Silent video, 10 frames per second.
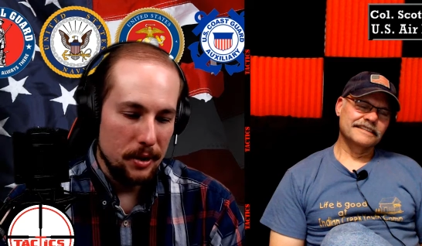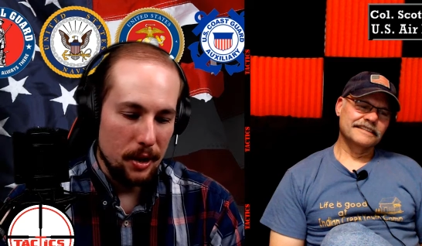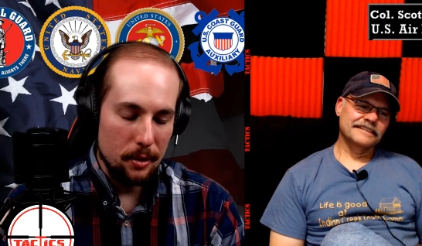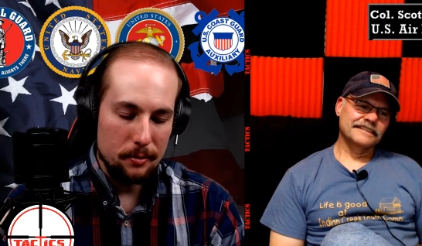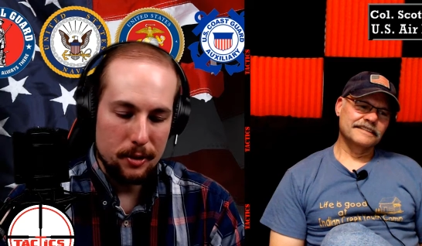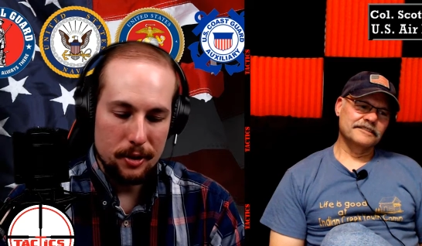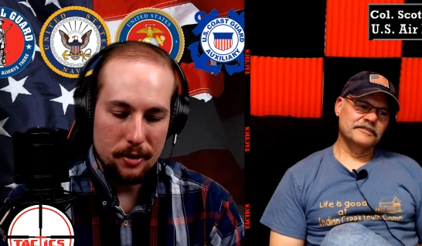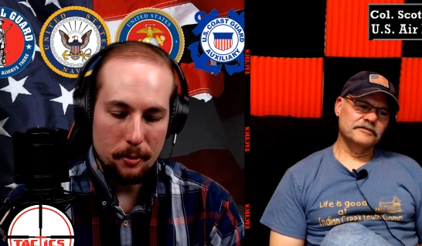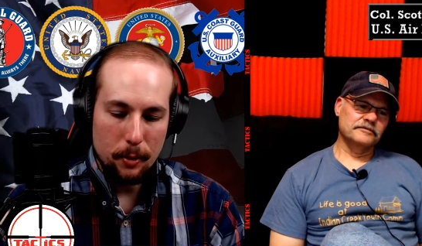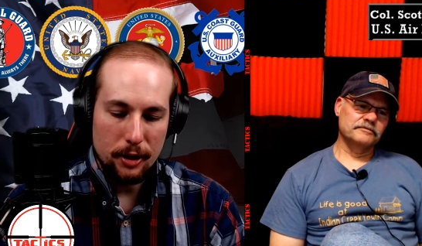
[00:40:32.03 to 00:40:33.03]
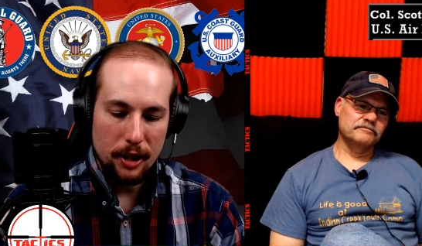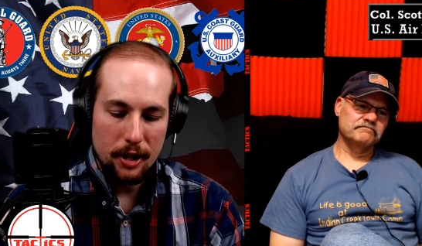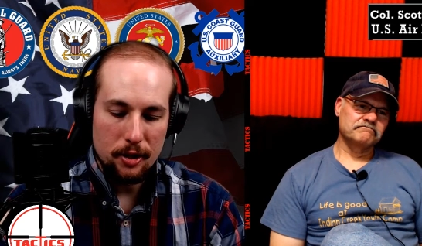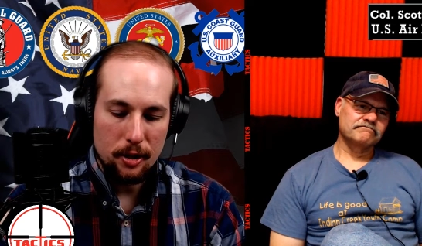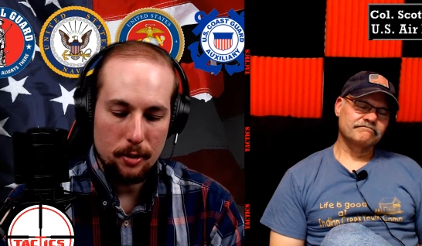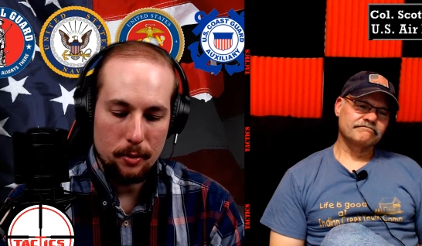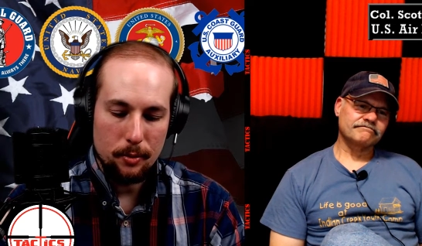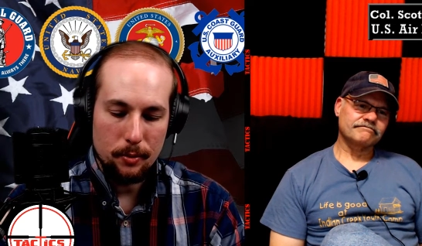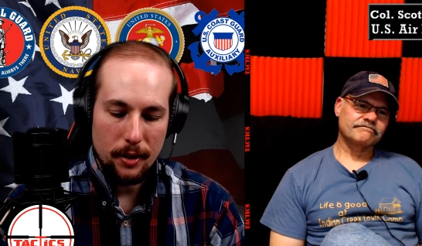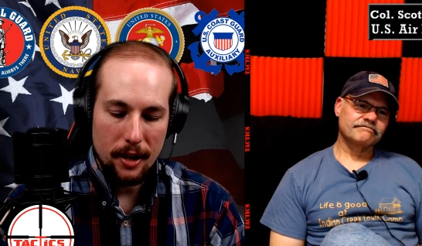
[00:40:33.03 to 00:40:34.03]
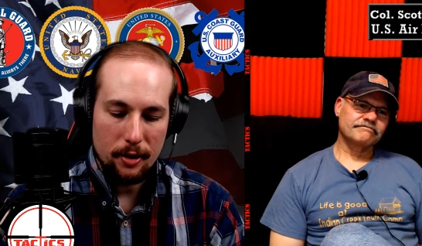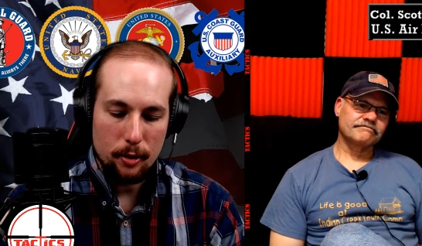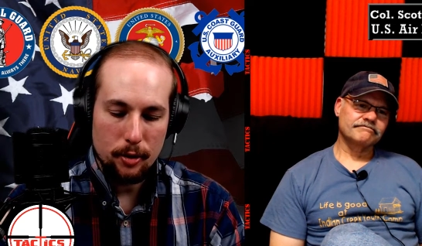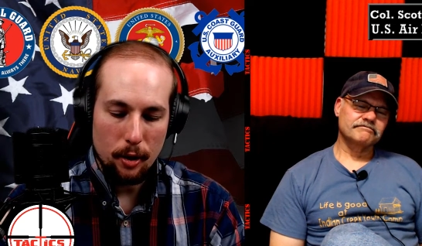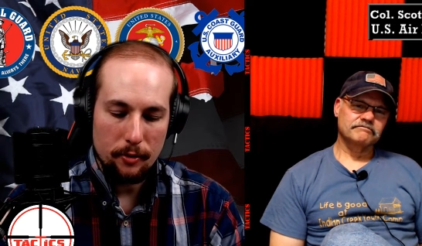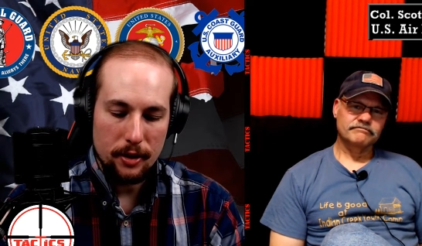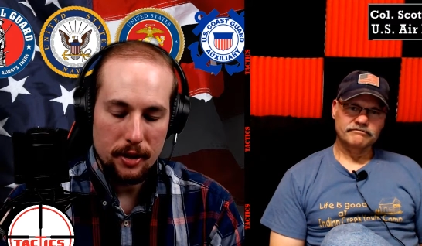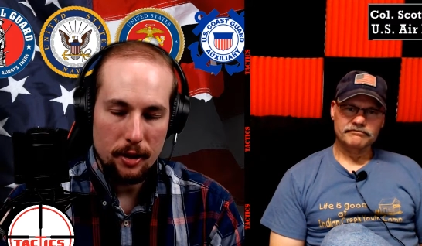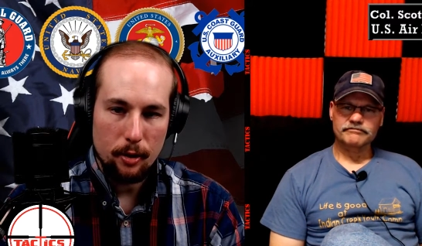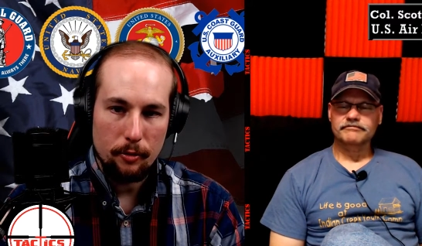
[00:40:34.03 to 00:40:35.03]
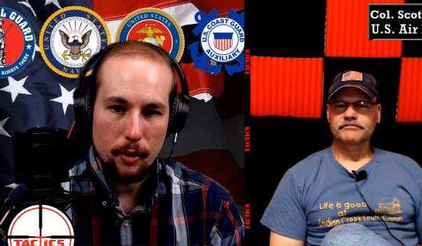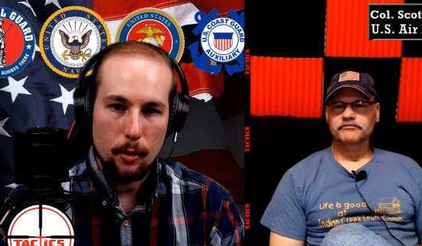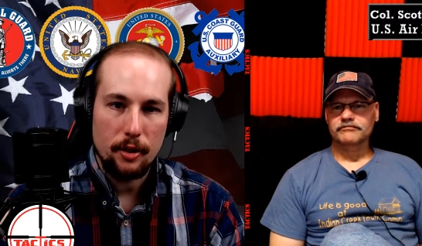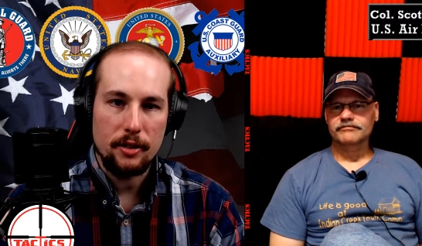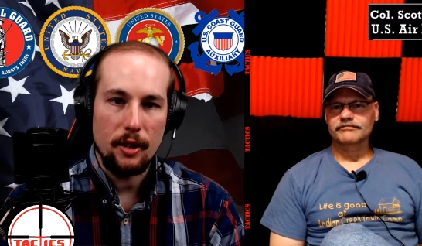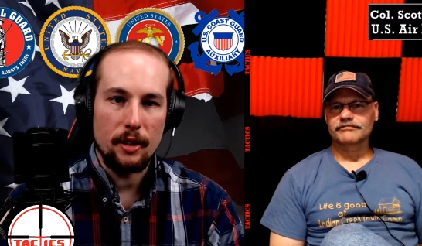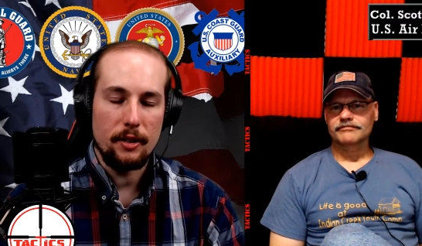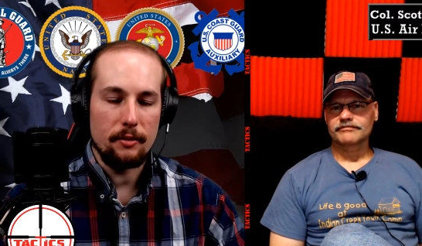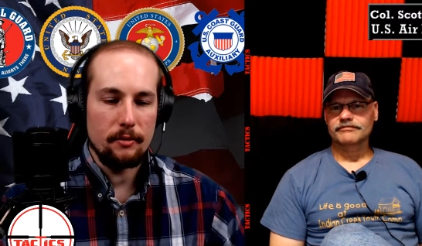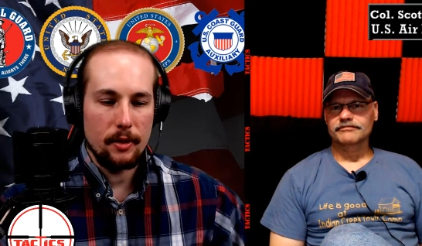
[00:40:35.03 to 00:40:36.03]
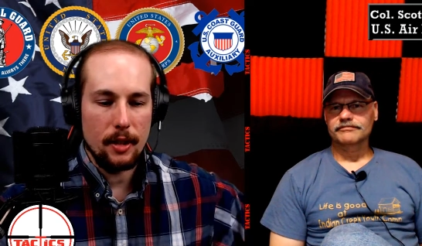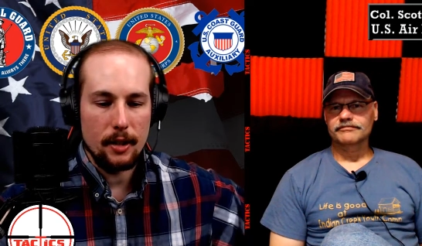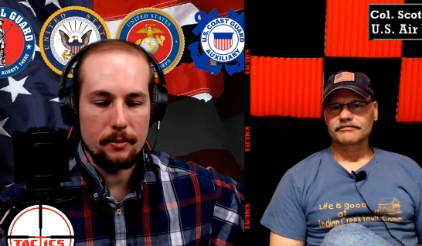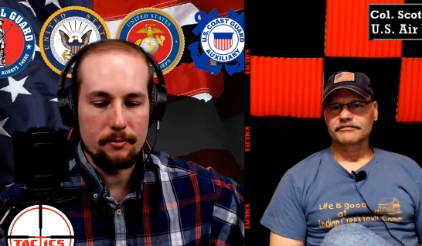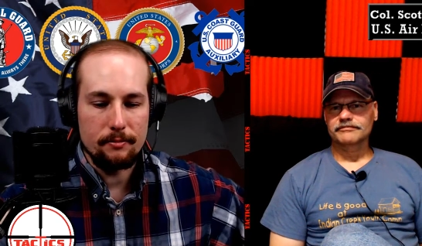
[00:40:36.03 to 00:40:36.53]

Speaker 1: know just appreciate you and your service and your focus on um,